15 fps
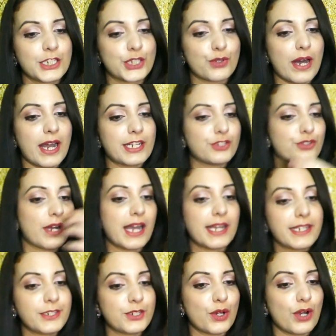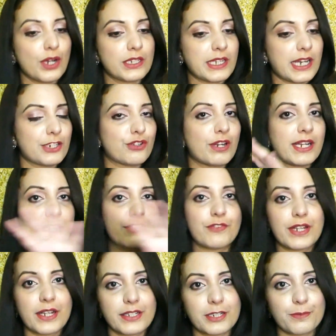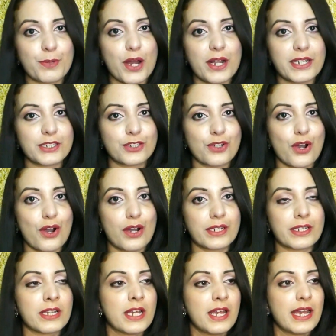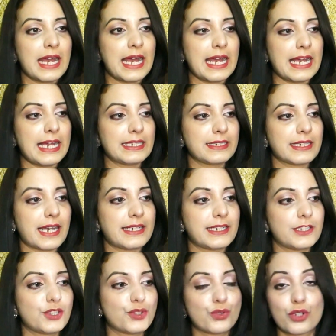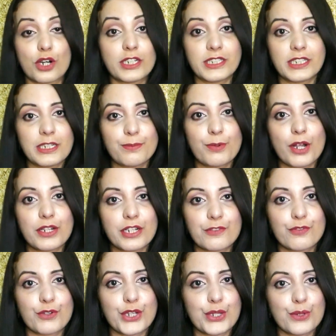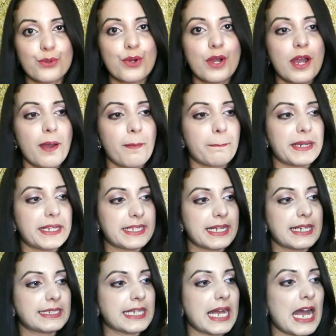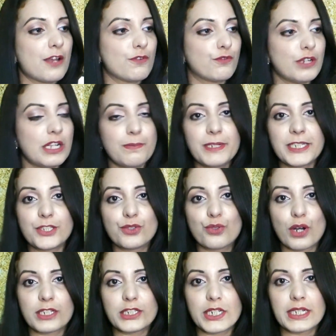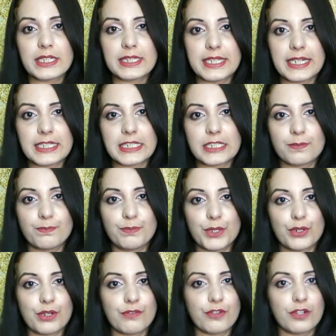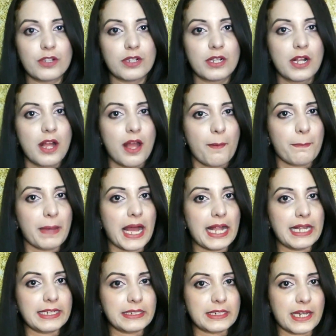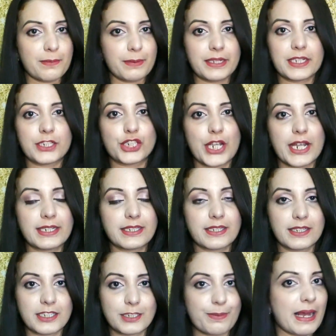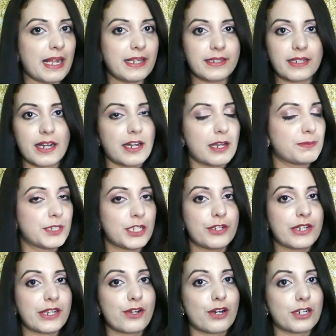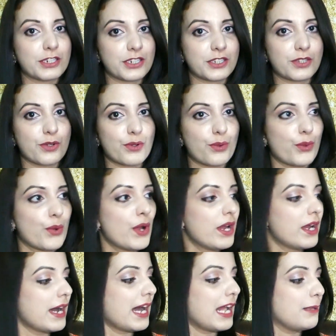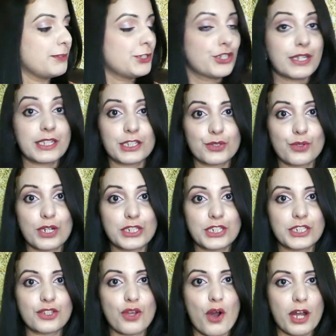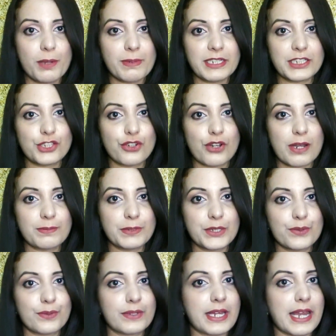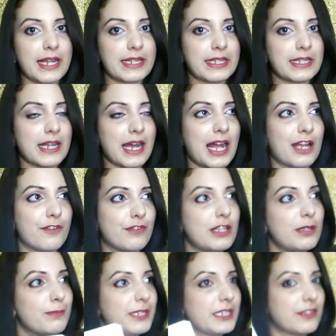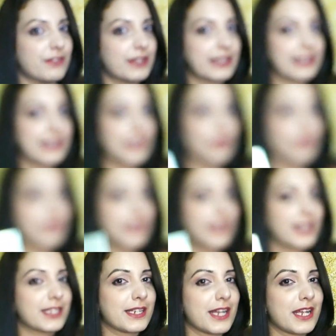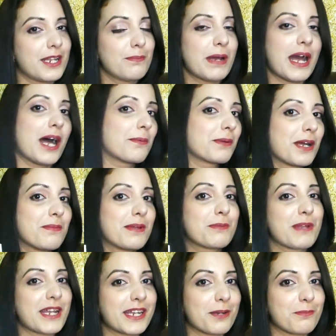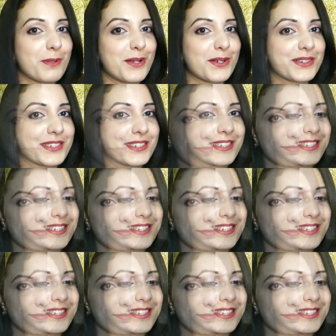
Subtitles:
So I tried it on, I tried every other product on, and I didn't swatch any product for you. But yes, I will be swatching this beautiful palette. I mean, the shades in this palette are absolutely gorgeous. So I'll be showing the swatches on my Instagram soon, and I will be definitely using it in my upcoming makeup looks.